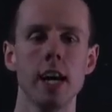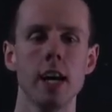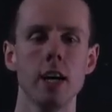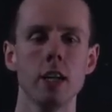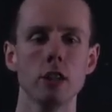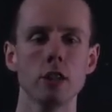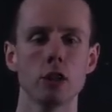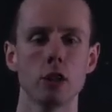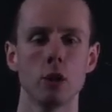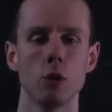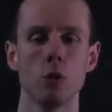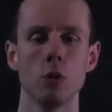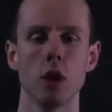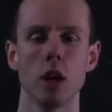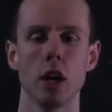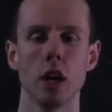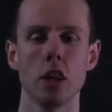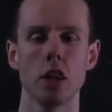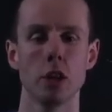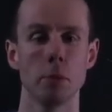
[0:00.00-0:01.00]
So
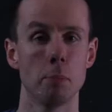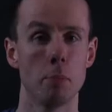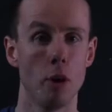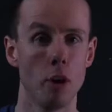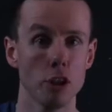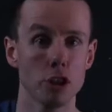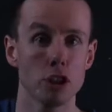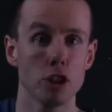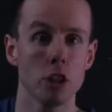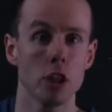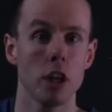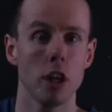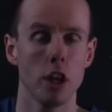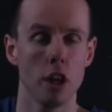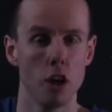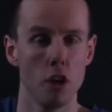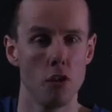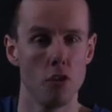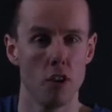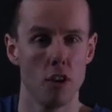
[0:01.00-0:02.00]
the postulate
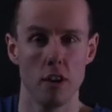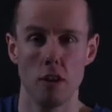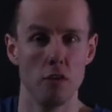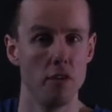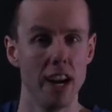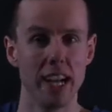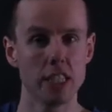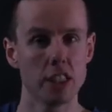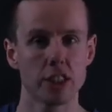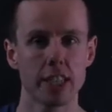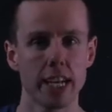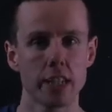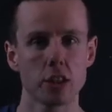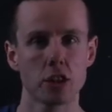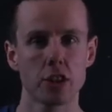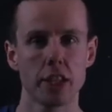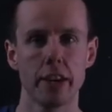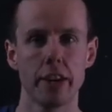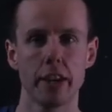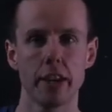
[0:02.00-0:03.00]
of Einstein's
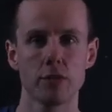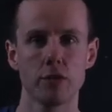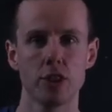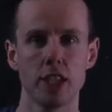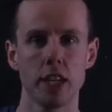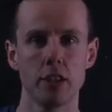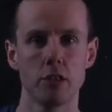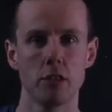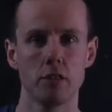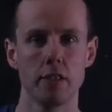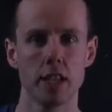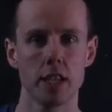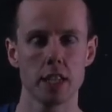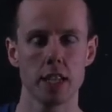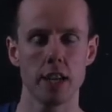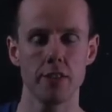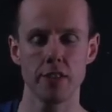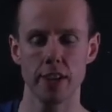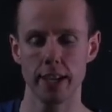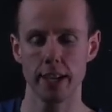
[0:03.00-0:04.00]
theory of general
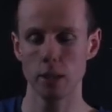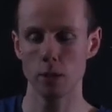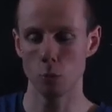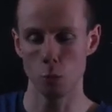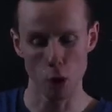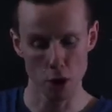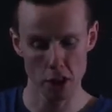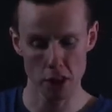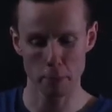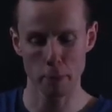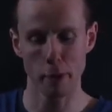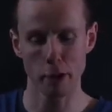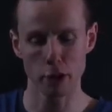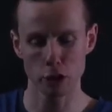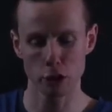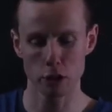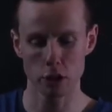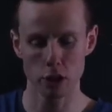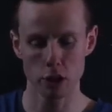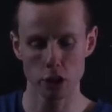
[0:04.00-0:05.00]
relativity, one of the
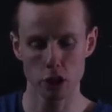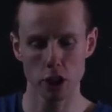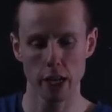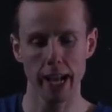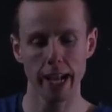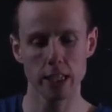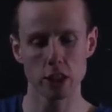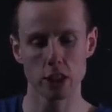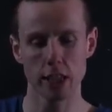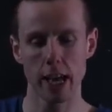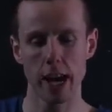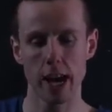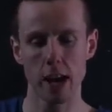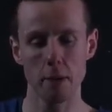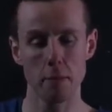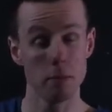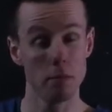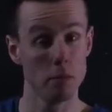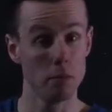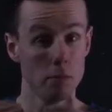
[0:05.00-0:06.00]
postulates is that
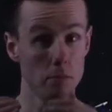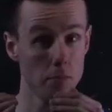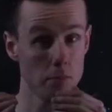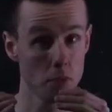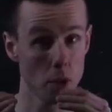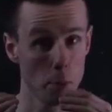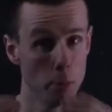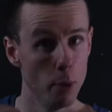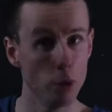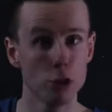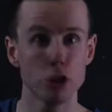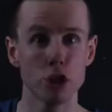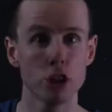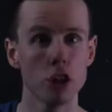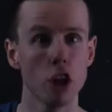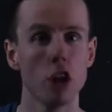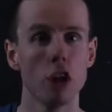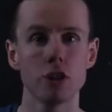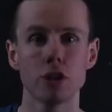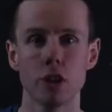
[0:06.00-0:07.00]
motion
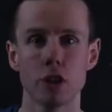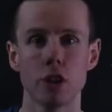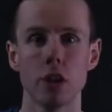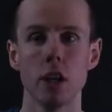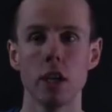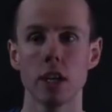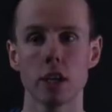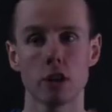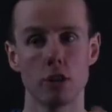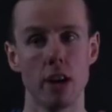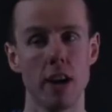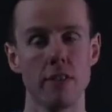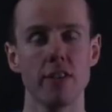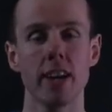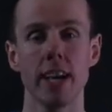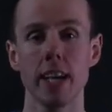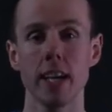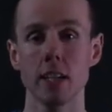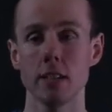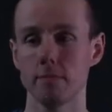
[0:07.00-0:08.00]
under
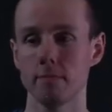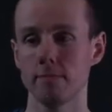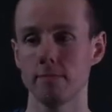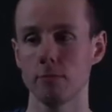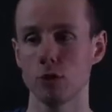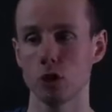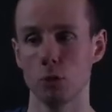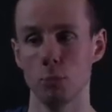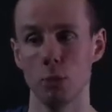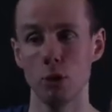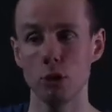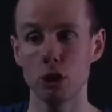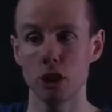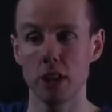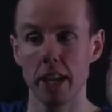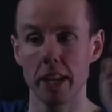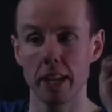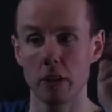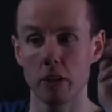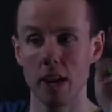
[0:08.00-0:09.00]
gravity, so motion
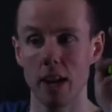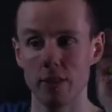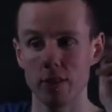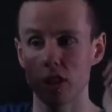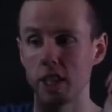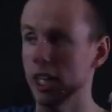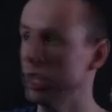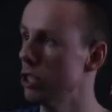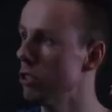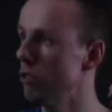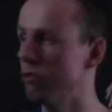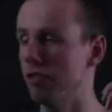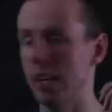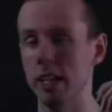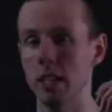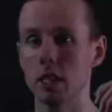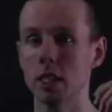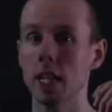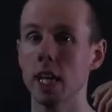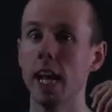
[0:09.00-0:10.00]
in a gravitational
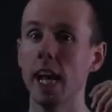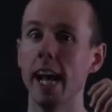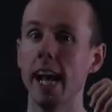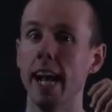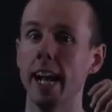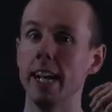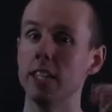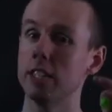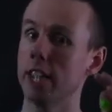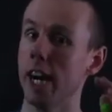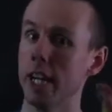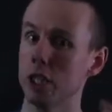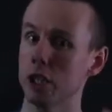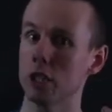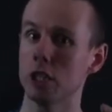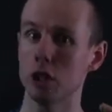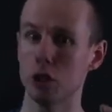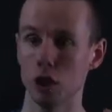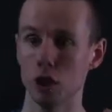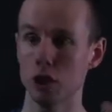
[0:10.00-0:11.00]
field, is
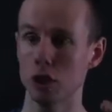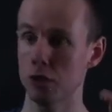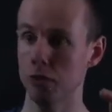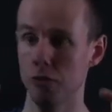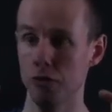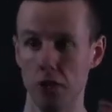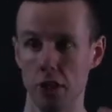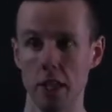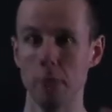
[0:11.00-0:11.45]
actually just free